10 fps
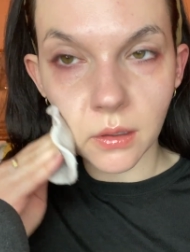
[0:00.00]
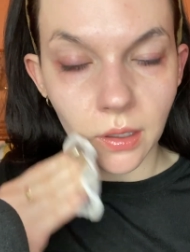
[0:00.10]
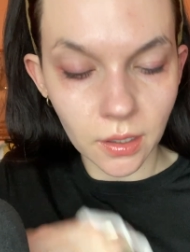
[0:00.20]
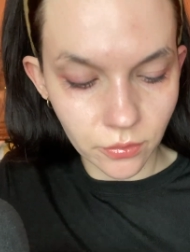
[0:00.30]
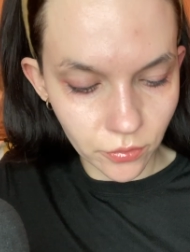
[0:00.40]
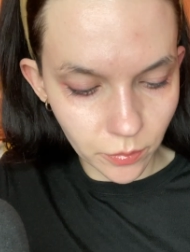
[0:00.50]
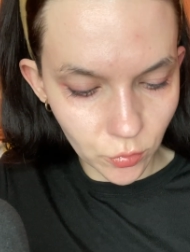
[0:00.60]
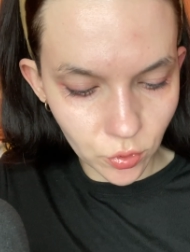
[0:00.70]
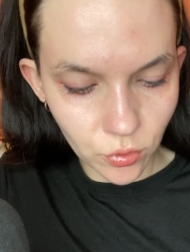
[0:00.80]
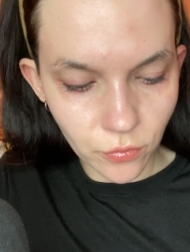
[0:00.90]
and
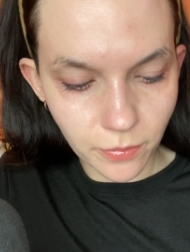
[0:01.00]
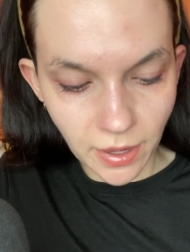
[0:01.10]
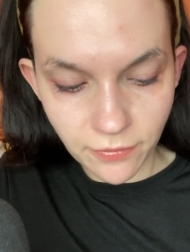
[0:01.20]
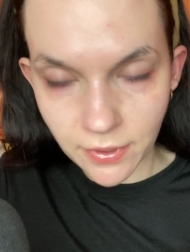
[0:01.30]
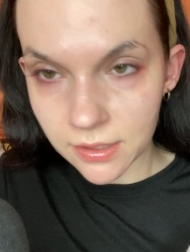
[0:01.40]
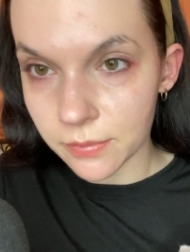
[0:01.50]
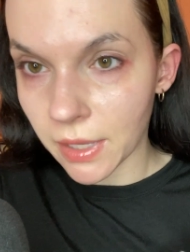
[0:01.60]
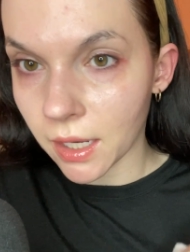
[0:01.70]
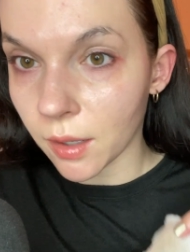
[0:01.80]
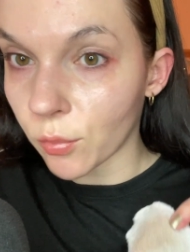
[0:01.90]
remove my face
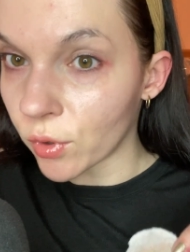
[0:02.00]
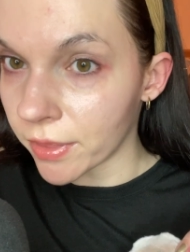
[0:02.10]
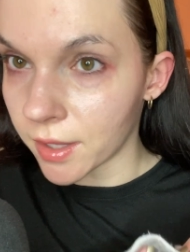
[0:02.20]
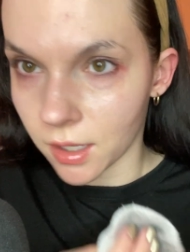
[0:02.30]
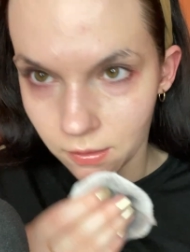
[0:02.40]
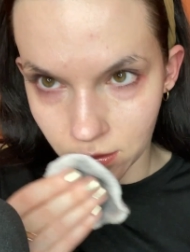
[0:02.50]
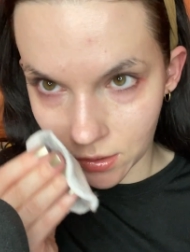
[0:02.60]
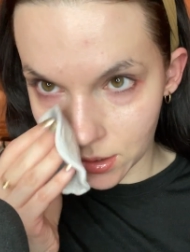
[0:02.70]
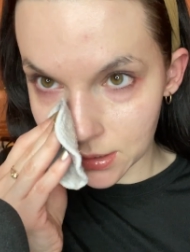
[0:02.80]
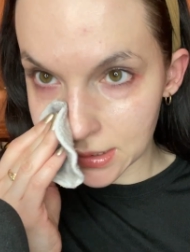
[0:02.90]
makeup with the
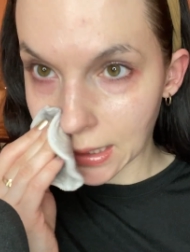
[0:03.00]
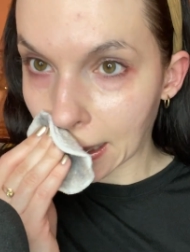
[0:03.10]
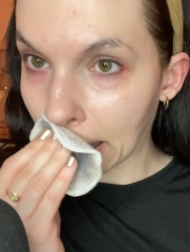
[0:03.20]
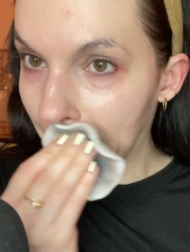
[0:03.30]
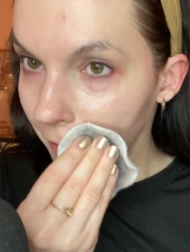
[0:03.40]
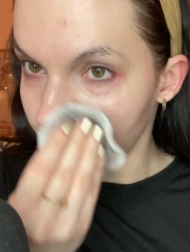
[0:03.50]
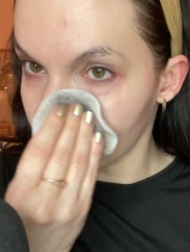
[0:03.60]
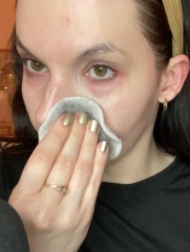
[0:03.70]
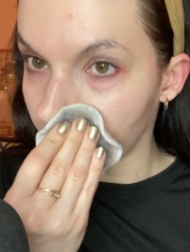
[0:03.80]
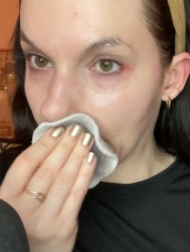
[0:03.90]
other side of
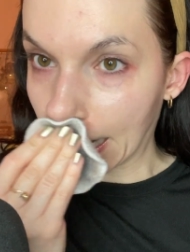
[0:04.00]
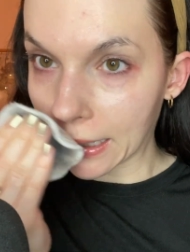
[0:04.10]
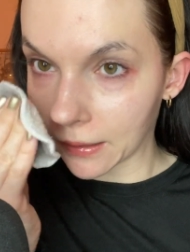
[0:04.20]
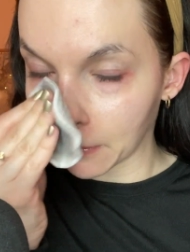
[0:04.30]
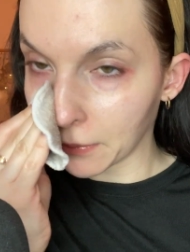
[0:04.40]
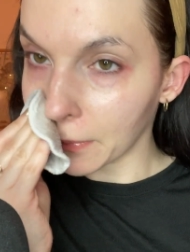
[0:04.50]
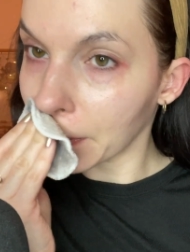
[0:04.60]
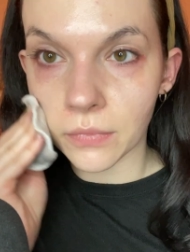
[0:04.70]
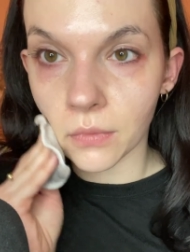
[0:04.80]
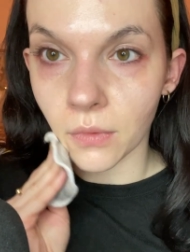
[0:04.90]
the pad.
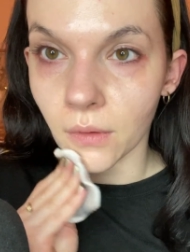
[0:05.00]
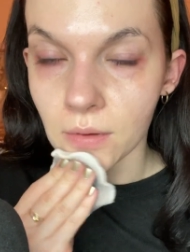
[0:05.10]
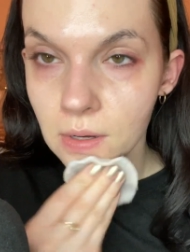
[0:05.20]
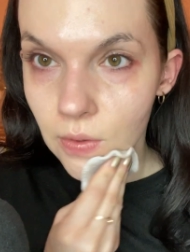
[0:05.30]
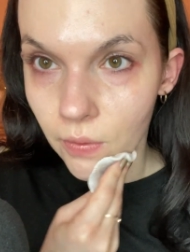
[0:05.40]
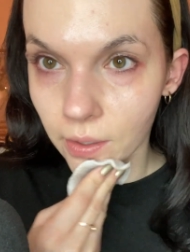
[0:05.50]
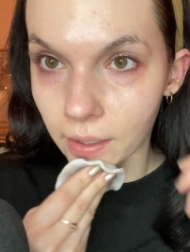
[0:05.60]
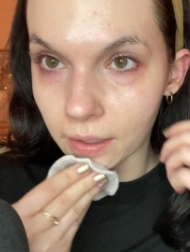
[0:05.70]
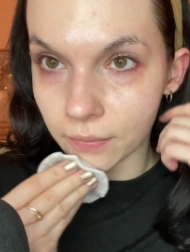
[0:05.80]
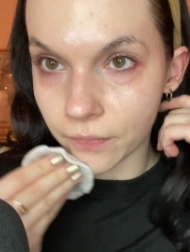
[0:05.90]

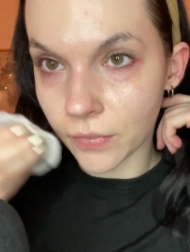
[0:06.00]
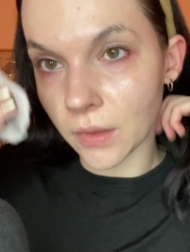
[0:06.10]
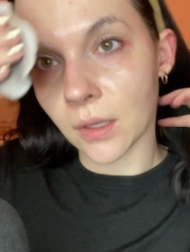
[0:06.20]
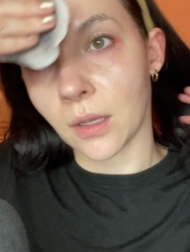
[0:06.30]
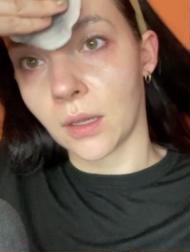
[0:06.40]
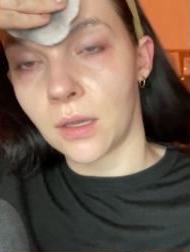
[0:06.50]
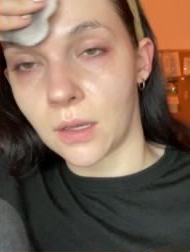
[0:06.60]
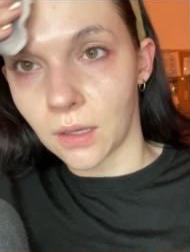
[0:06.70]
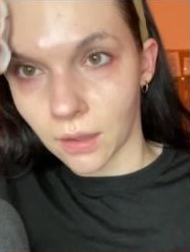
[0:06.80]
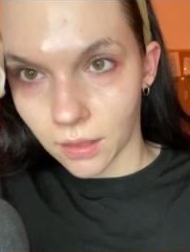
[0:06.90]
Okay,
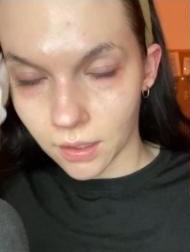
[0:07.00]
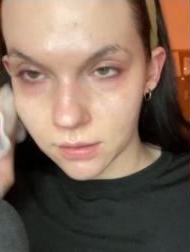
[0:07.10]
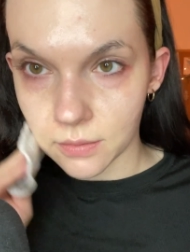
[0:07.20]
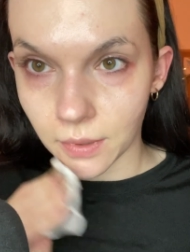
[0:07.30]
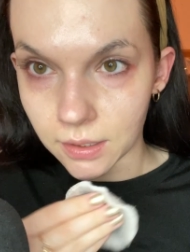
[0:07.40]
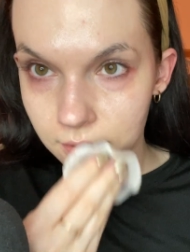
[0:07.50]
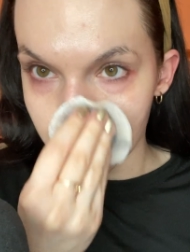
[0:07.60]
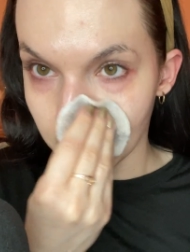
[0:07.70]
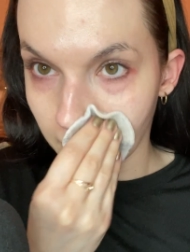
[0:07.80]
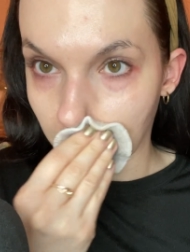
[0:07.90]
and that's my
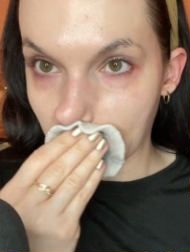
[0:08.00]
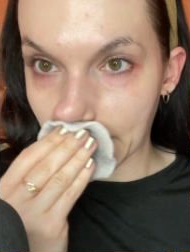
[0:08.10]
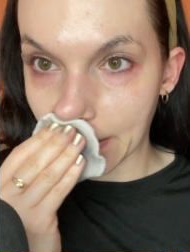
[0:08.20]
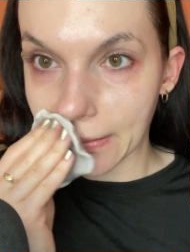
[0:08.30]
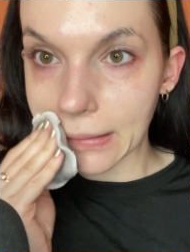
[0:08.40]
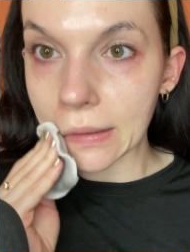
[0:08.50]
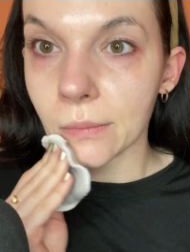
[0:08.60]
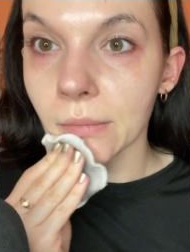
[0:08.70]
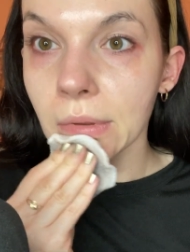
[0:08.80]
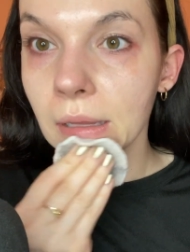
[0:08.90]
skin
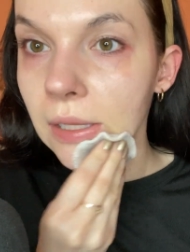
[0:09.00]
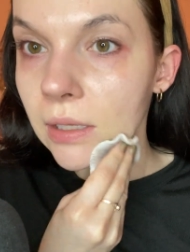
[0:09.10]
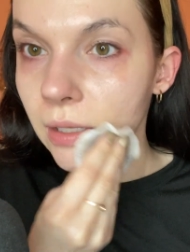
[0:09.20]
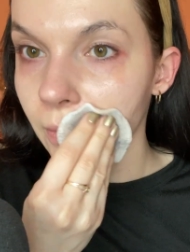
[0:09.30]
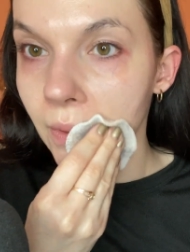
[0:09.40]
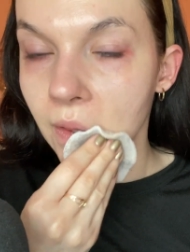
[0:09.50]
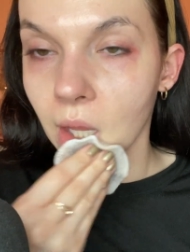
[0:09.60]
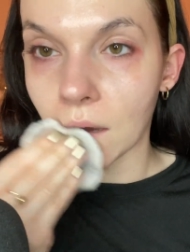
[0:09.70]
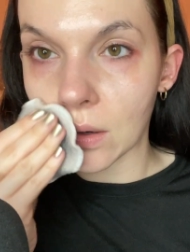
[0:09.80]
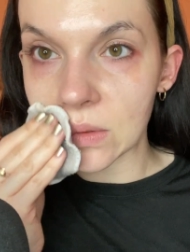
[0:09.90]
completely
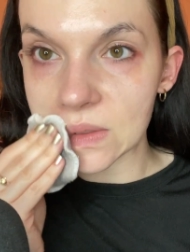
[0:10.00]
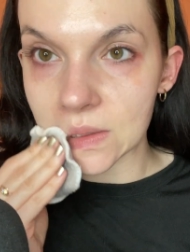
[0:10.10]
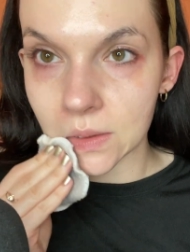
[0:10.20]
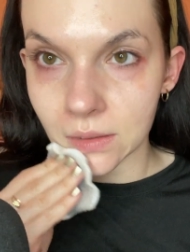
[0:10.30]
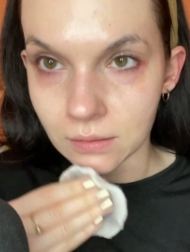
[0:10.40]
without